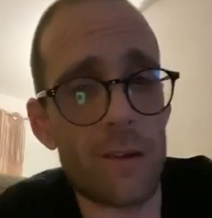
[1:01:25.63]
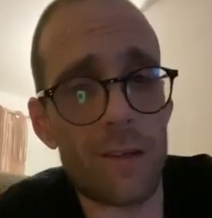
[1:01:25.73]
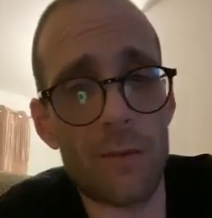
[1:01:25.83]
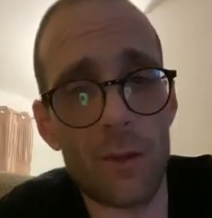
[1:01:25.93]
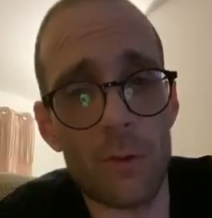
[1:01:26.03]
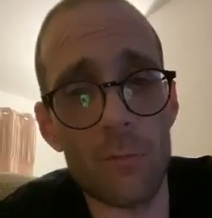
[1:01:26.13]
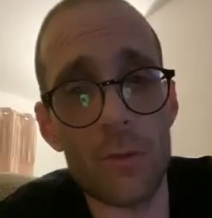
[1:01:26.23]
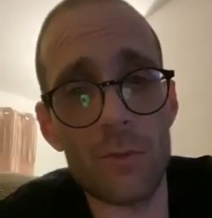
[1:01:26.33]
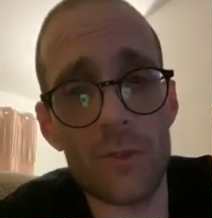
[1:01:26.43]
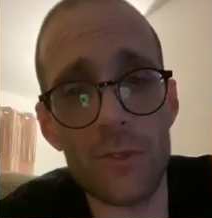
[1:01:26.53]
I'm going to have a little
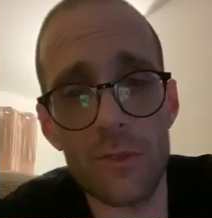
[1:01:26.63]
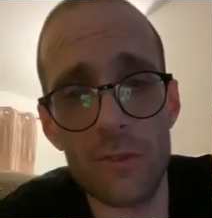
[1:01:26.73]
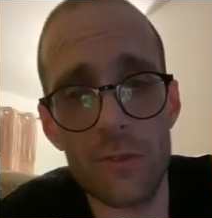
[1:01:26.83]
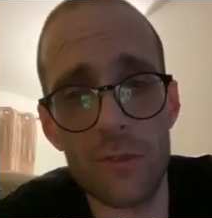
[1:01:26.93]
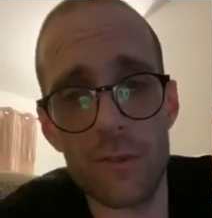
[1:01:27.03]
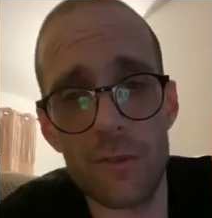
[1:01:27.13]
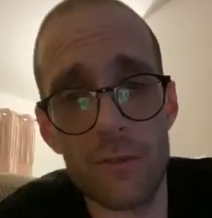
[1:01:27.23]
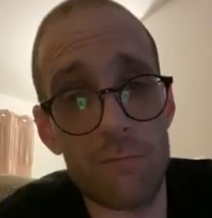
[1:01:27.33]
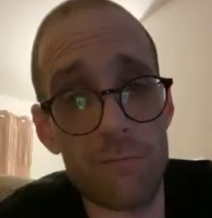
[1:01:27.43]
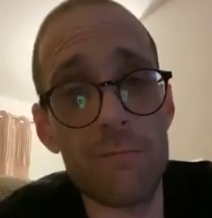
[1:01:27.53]
mooch.
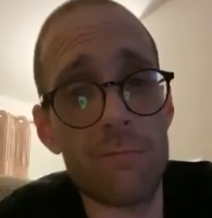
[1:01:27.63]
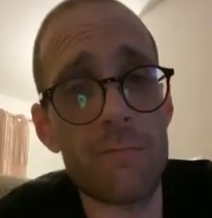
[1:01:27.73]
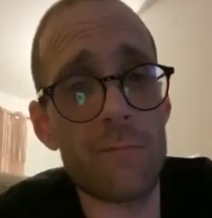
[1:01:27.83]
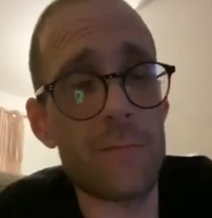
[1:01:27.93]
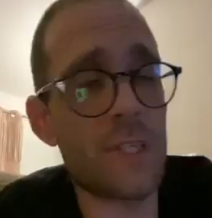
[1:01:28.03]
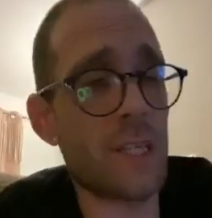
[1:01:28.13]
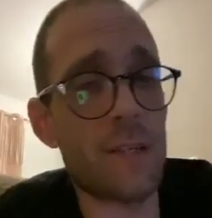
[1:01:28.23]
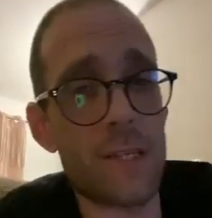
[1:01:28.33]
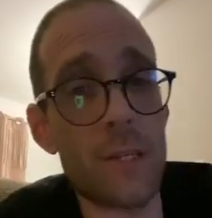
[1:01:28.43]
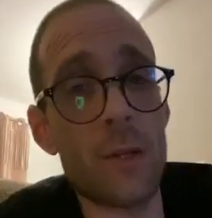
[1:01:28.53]

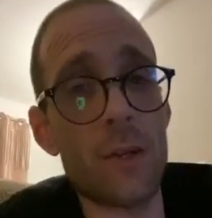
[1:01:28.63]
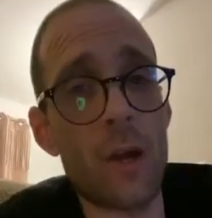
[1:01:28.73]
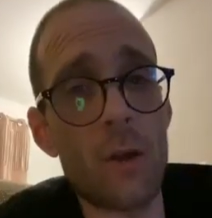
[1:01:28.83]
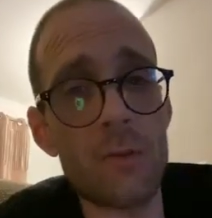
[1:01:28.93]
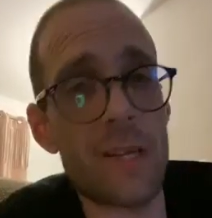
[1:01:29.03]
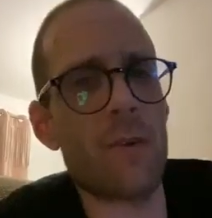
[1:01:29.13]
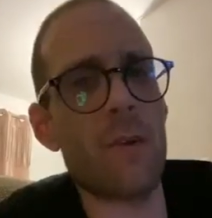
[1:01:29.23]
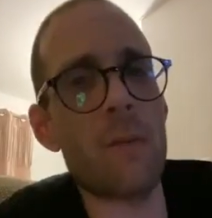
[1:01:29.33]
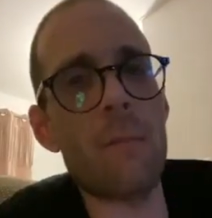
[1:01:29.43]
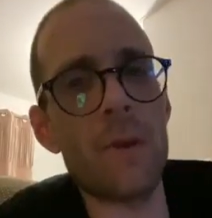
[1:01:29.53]
See you know. See if I
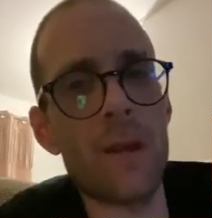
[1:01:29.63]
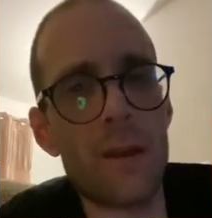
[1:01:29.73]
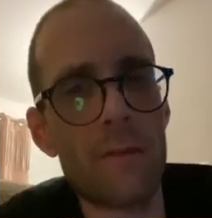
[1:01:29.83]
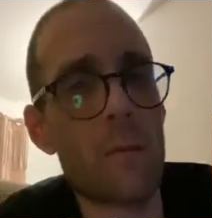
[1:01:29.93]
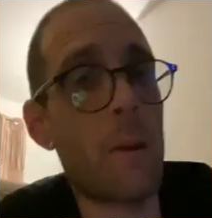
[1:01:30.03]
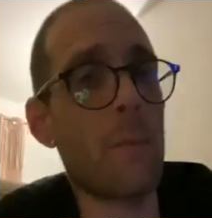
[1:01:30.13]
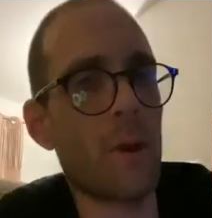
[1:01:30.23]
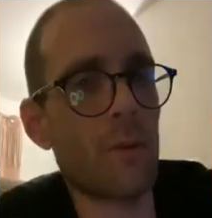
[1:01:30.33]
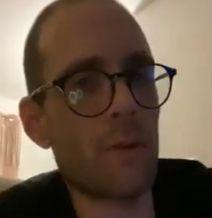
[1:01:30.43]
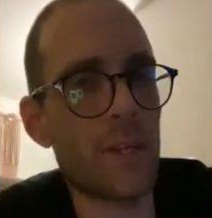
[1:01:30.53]
remember you. And if I remember
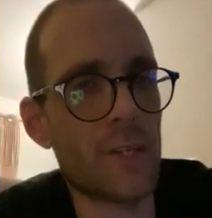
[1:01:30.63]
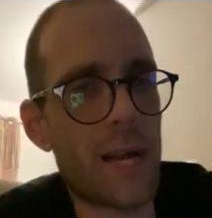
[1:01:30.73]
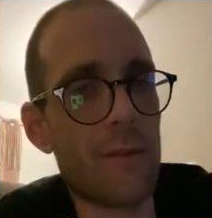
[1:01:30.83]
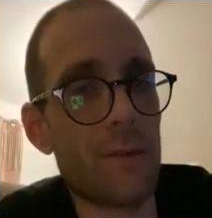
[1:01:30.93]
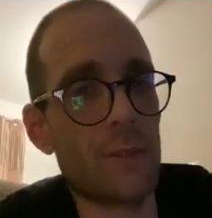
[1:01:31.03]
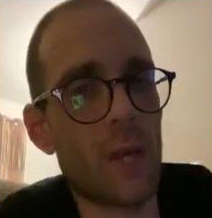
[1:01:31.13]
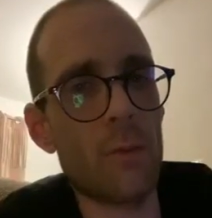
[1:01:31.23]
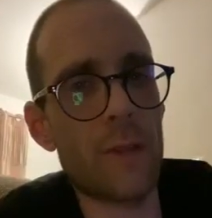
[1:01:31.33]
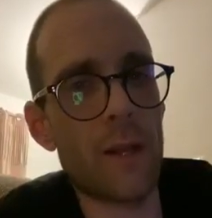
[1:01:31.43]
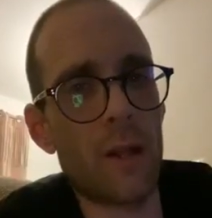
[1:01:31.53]
you, I'll reach out. If I
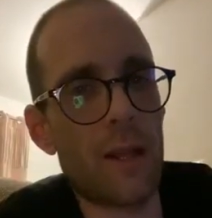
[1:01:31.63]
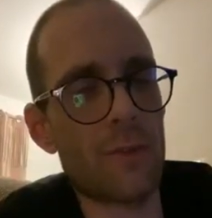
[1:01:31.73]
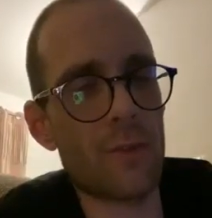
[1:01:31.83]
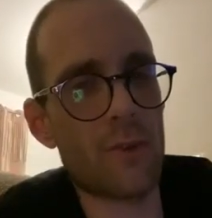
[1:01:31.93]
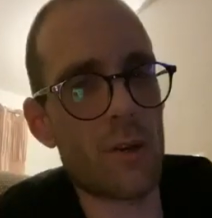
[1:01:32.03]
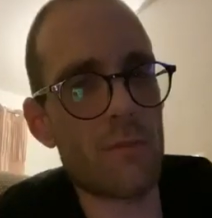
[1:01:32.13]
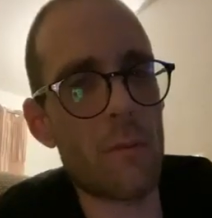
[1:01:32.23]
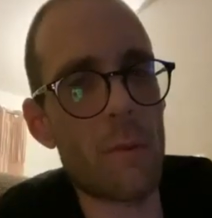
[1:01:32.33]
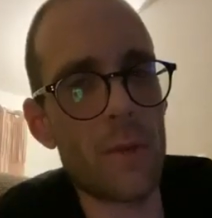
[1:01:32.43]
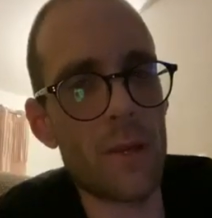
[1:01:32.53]
don't, then I'll have to try and
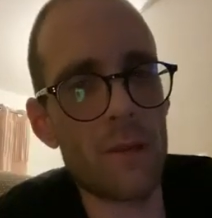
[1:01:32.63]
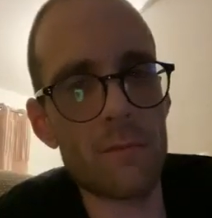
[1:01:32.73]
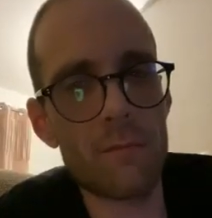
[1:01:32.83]
remember you.